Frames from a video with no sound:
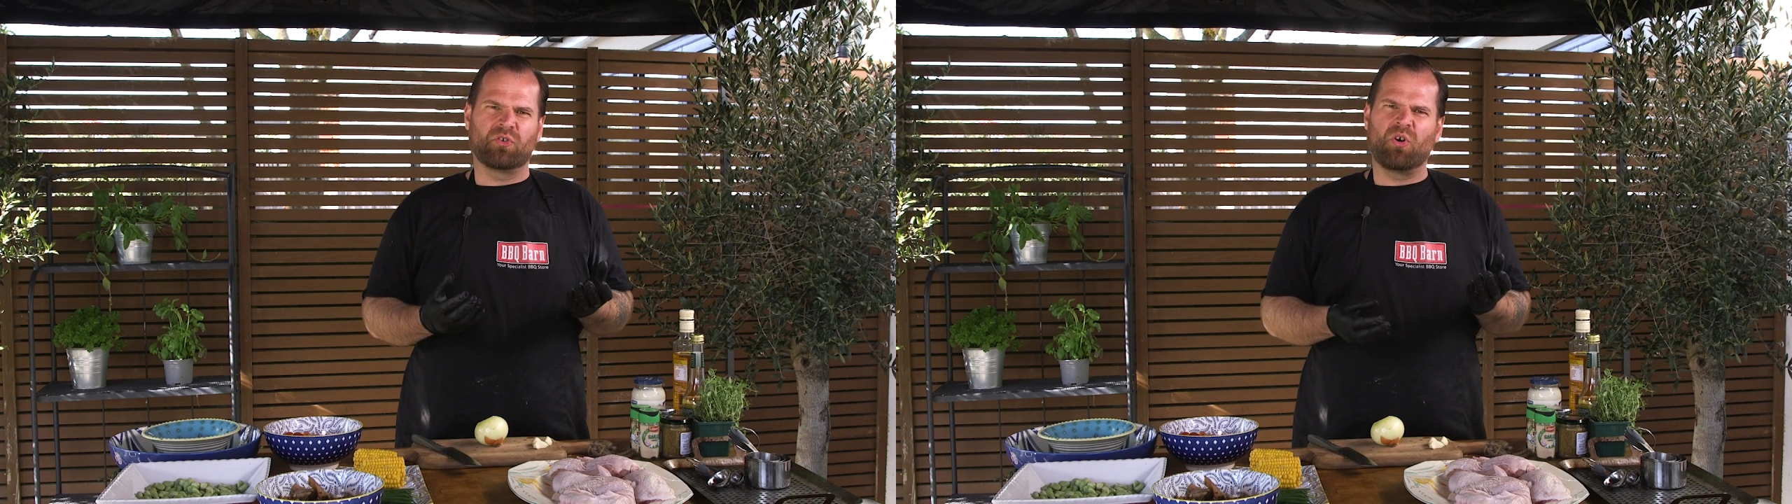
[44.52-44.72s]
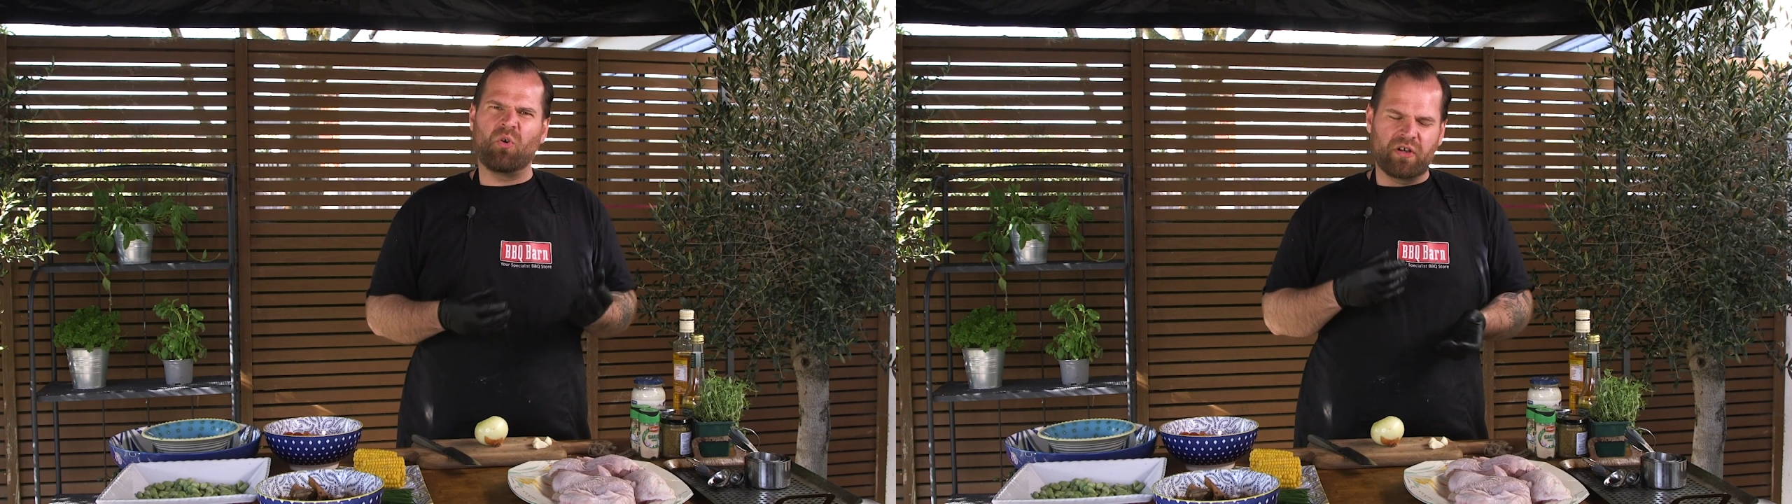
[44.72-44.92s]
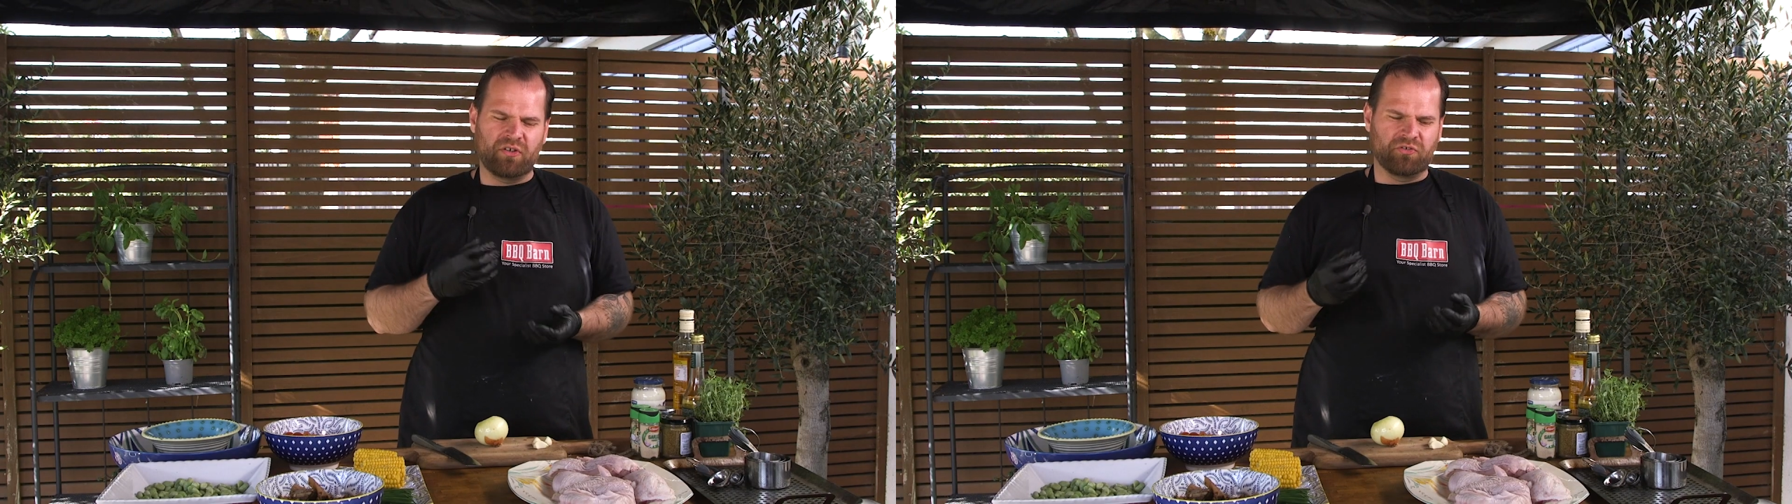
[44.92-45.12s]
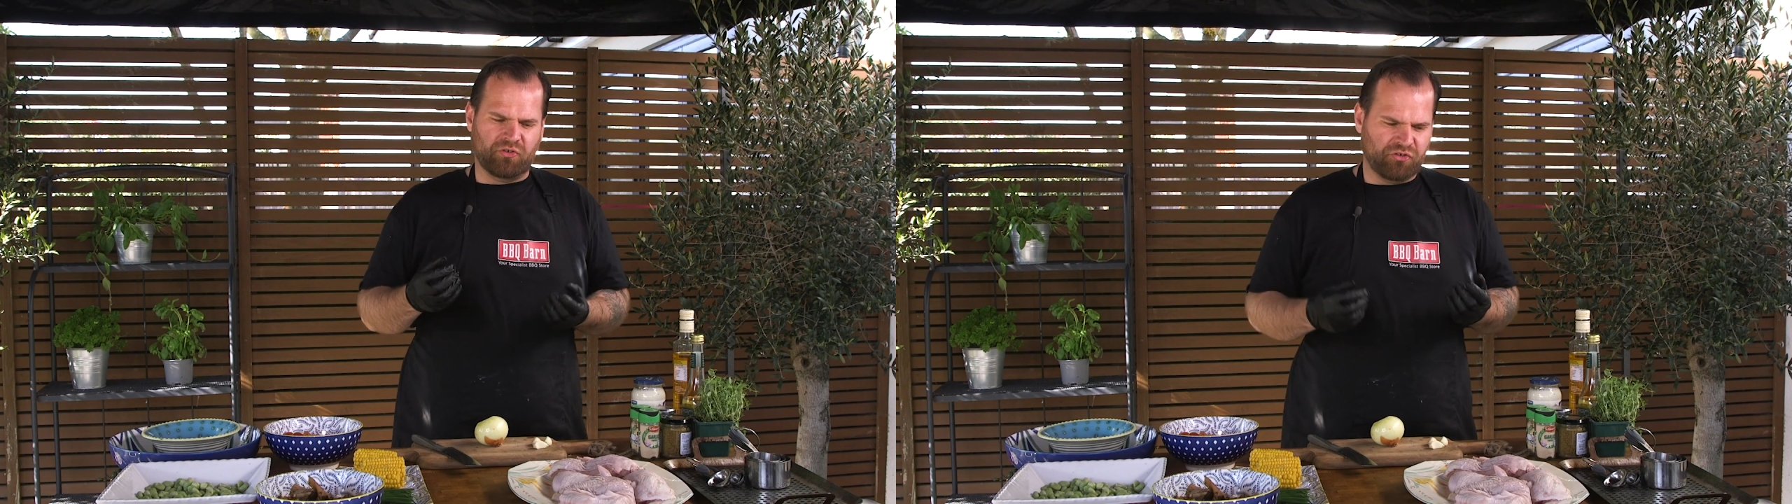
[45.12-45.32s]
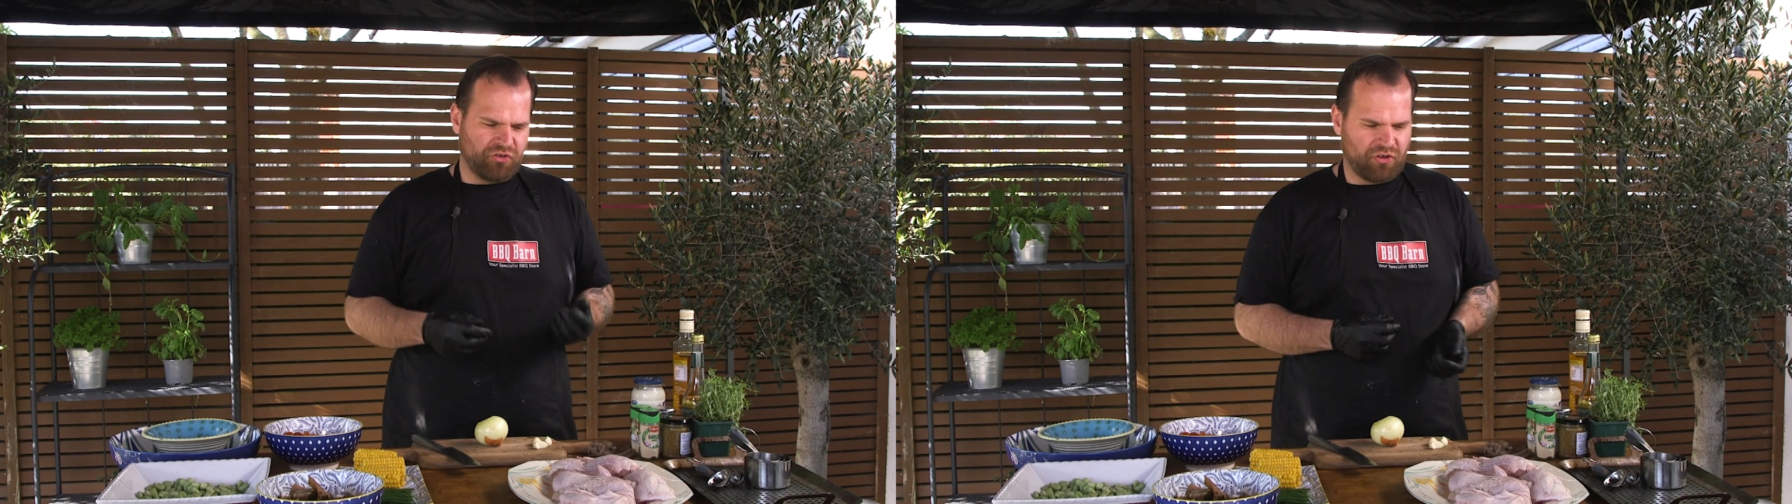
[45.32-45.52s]
or oils
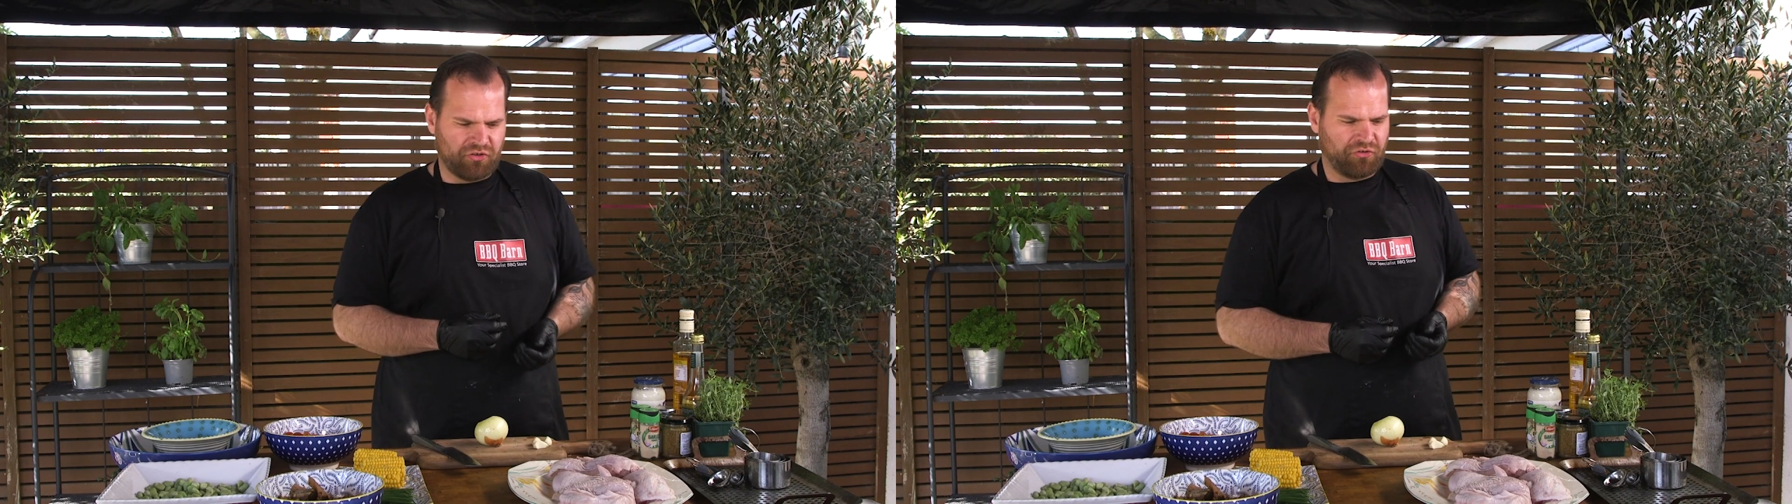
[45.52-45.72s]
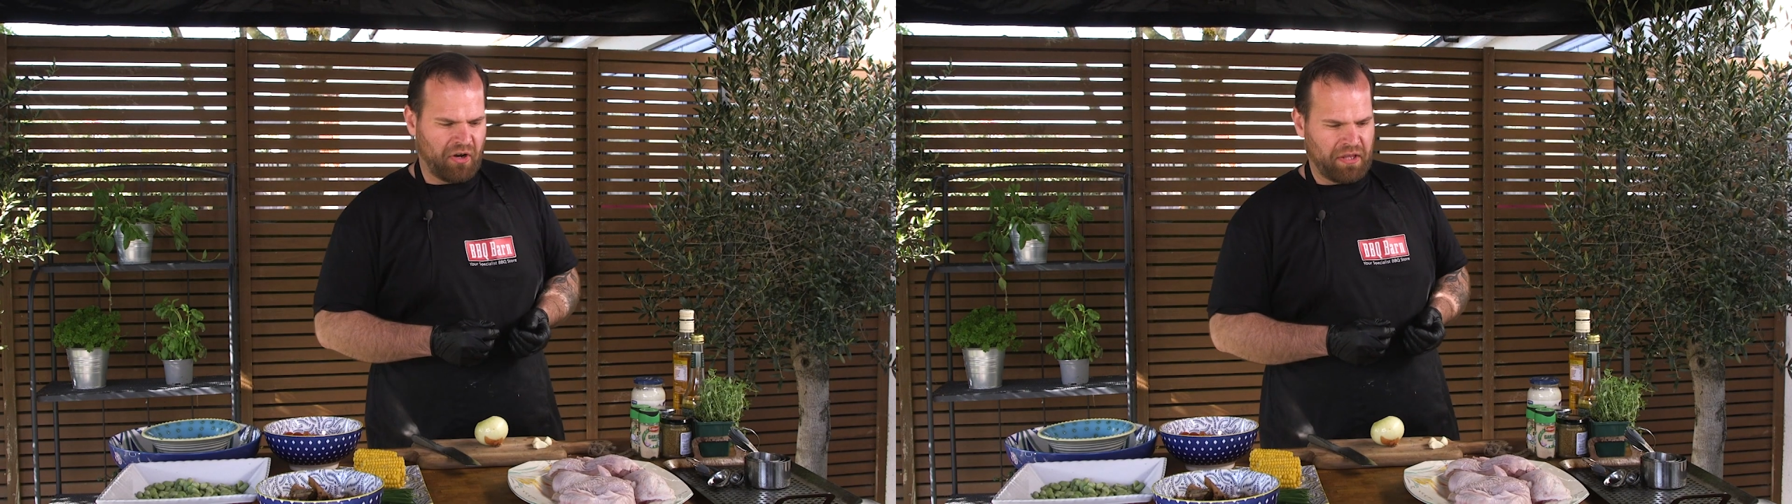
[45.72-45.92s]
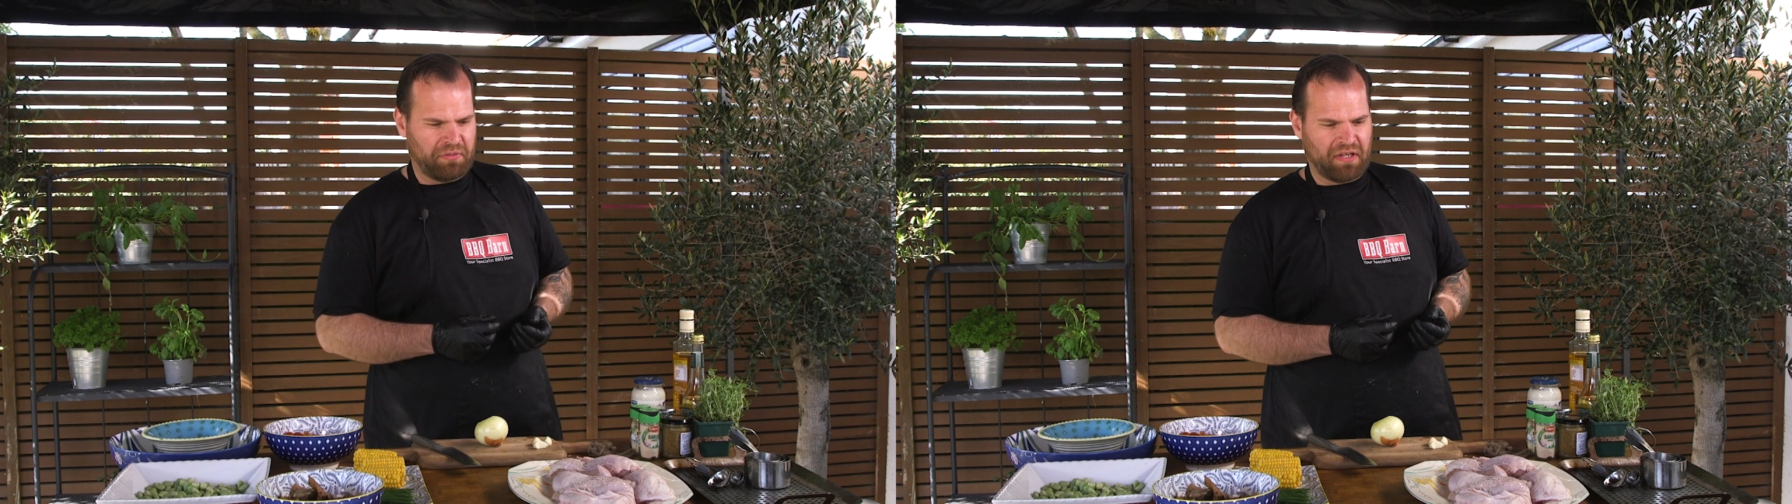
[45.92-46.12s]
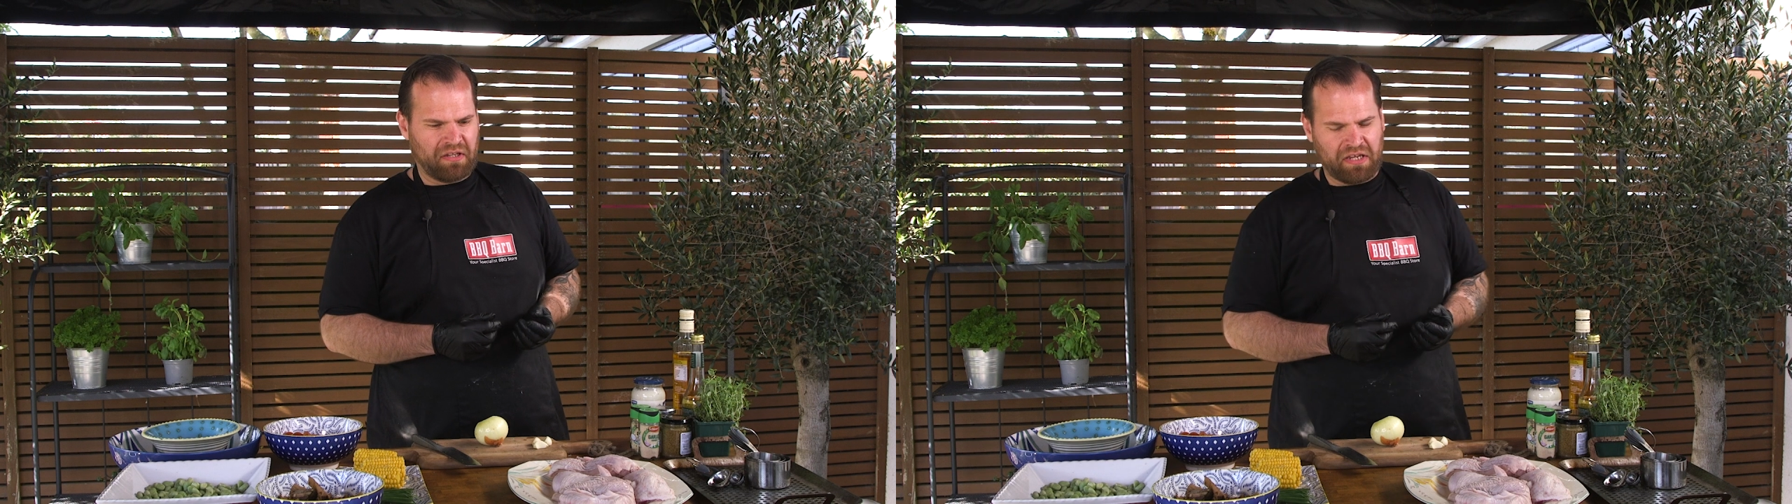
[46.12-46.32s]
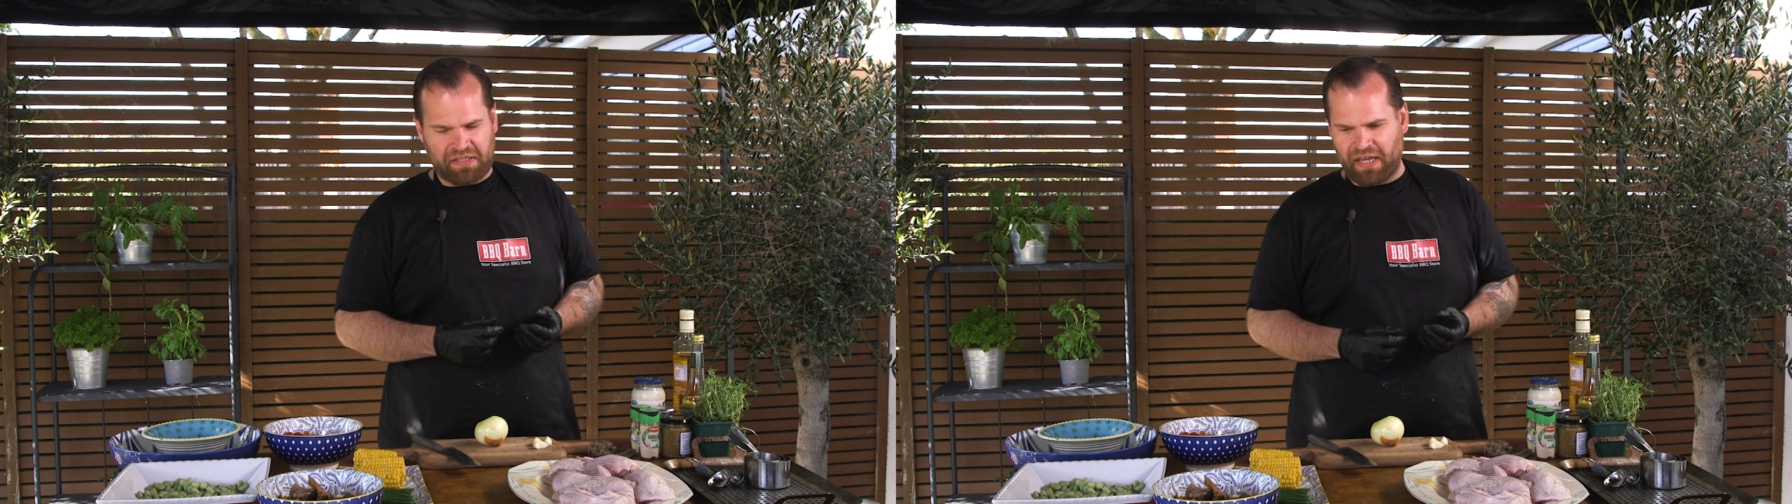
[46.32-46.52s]
or sugars or anything
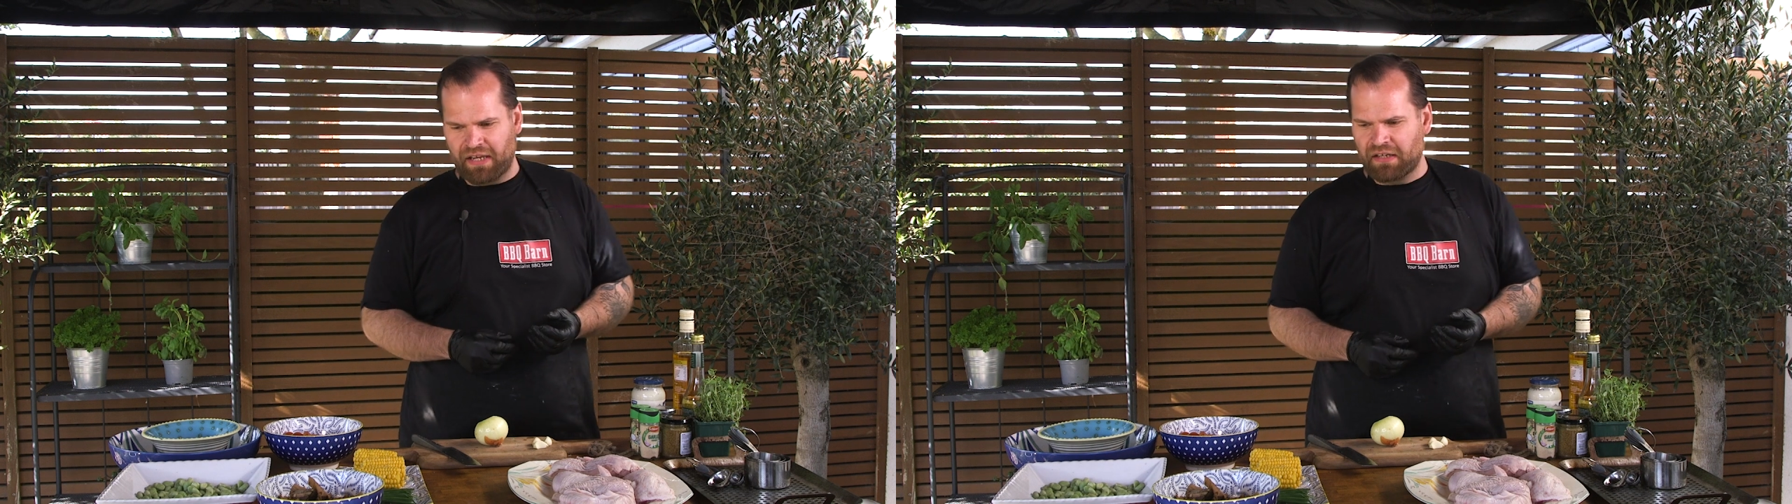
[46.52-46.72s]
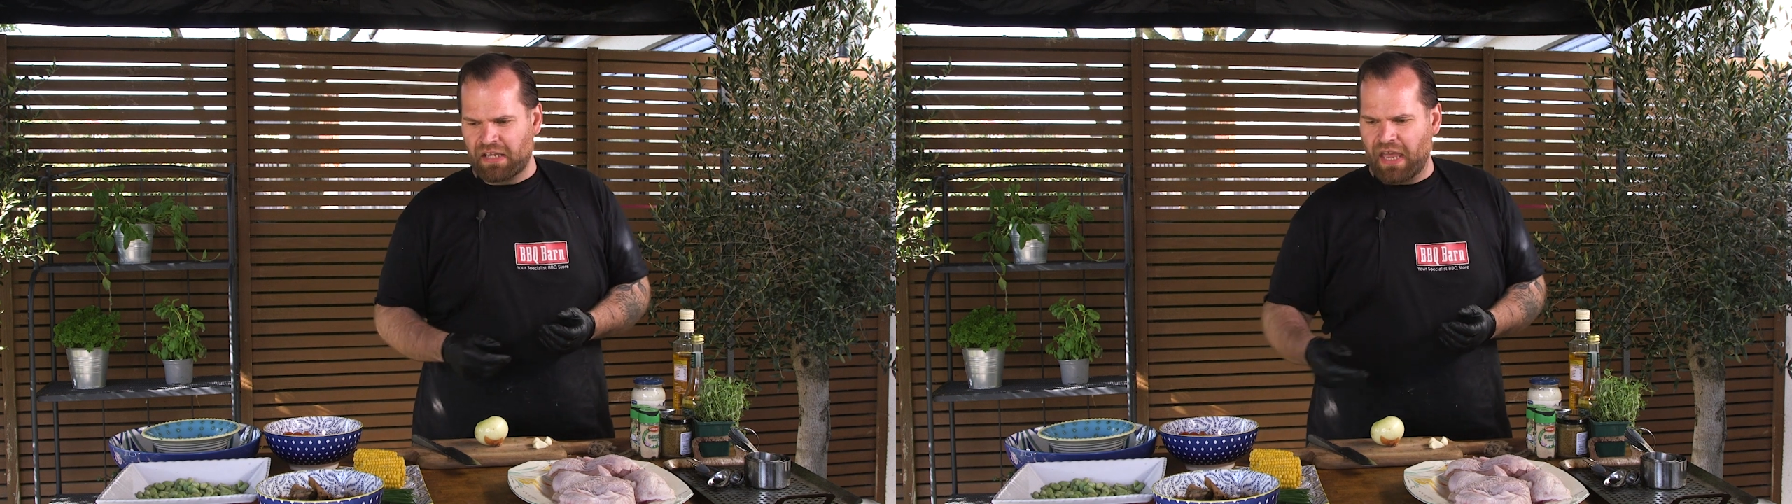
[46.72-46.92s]
like that.